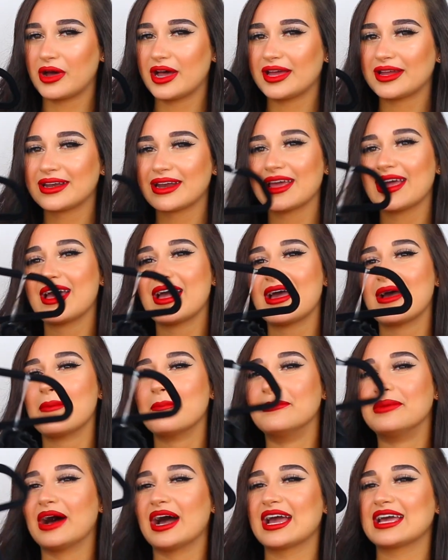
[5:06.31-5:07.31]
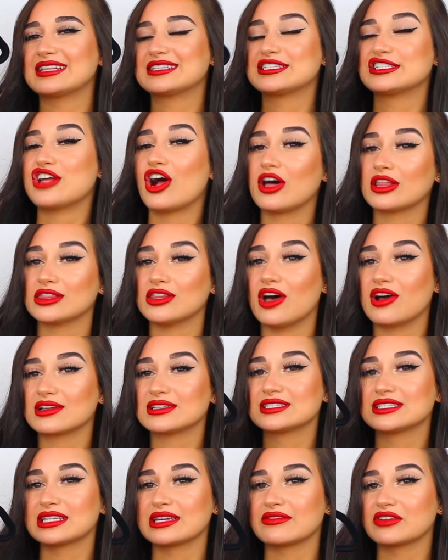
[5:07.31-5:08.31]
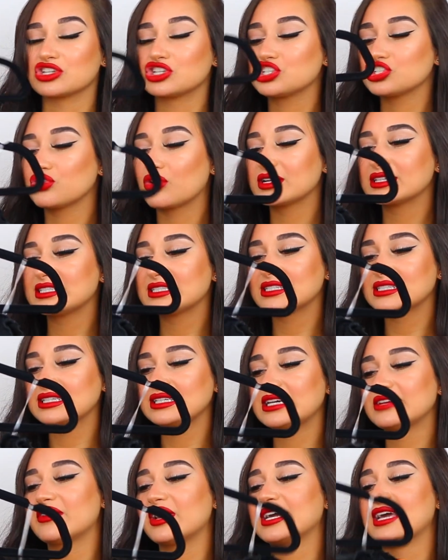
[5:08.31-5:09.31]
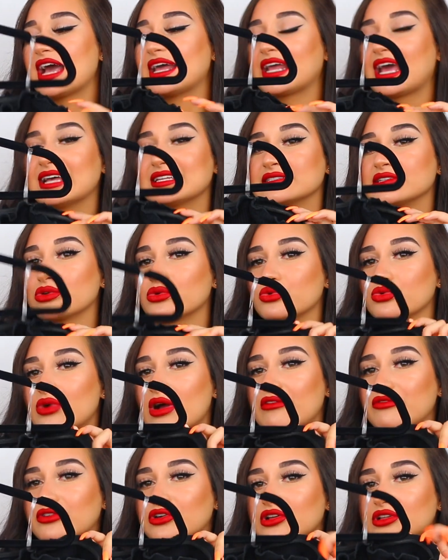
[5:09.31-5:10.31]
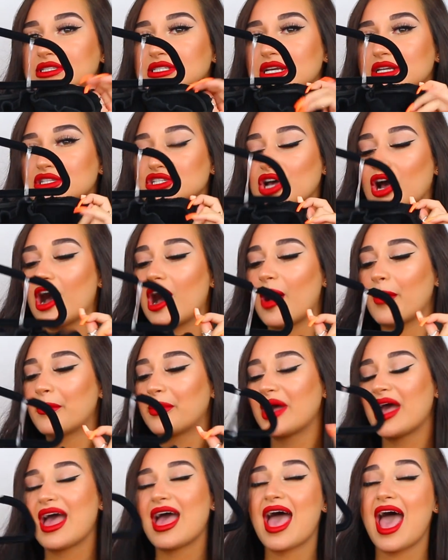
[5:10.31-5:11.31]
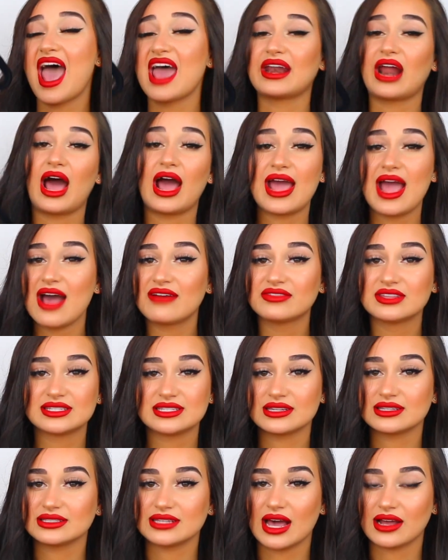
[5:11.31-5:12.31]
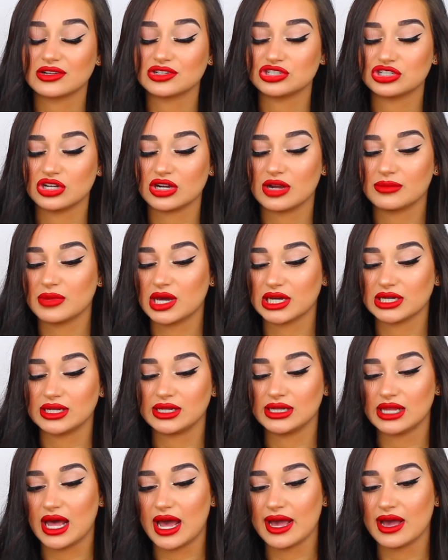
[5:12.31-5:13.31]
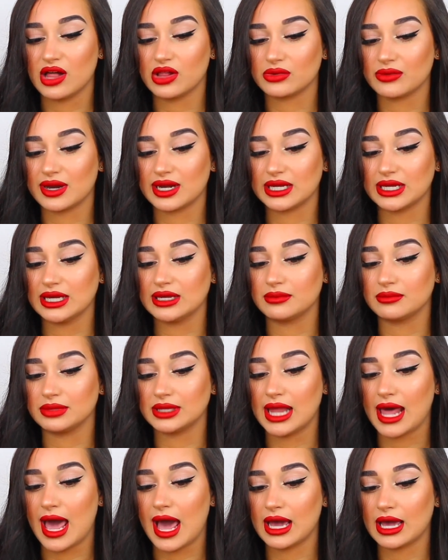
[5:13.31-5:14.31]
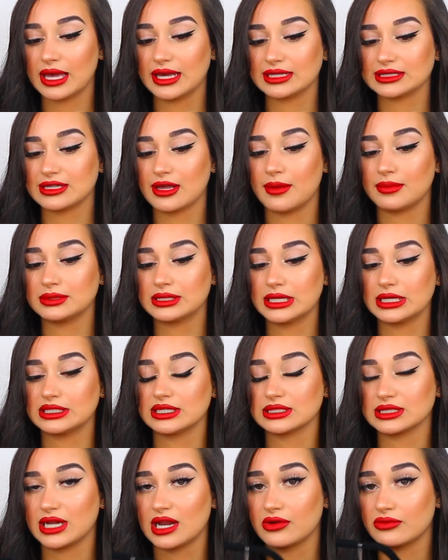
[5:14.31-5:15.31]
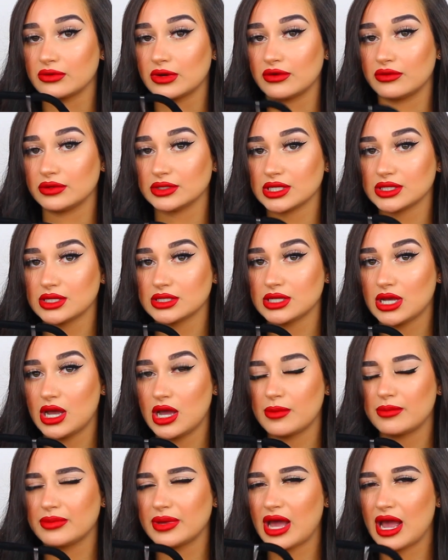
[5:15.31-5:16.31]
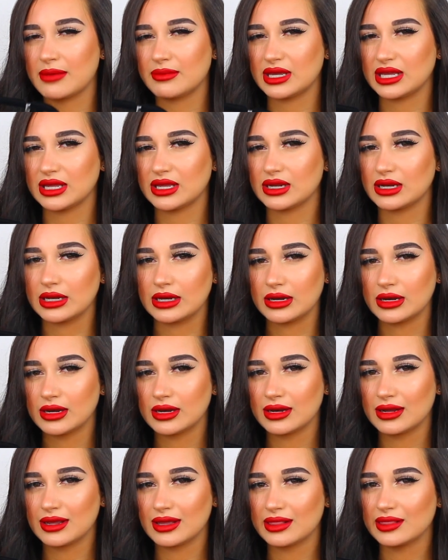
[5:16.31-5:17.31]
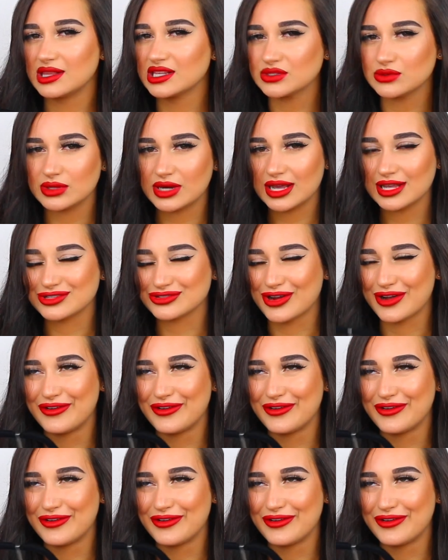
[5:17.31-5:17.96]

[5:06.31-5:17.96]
one, but it's not long sleeve, it's short sleeve. Again, it has the ruffled top. And I have this exact shirt, I'm not gonna lie, already in black, except it doesn't have ruffles on the top, but I mean, this one has